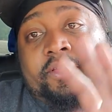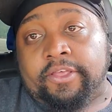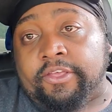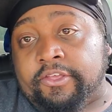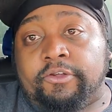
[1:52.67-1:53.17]

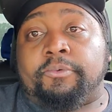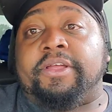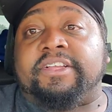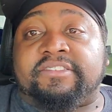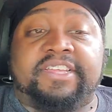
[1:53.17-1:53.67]
you're
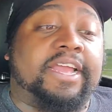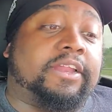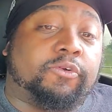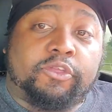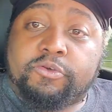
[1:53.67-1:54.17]
reinstated,
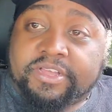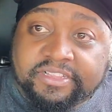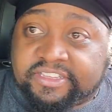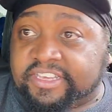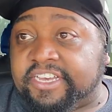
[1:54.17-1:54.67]
or you
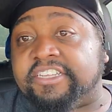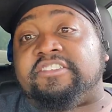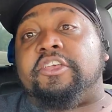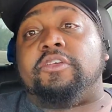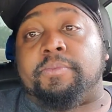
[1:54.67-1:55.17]
can
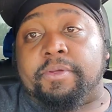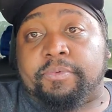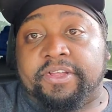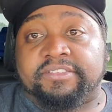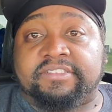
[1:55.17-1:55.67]
continue to be
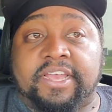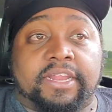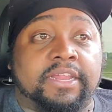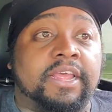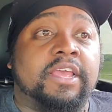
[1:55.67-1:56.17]
reinstated.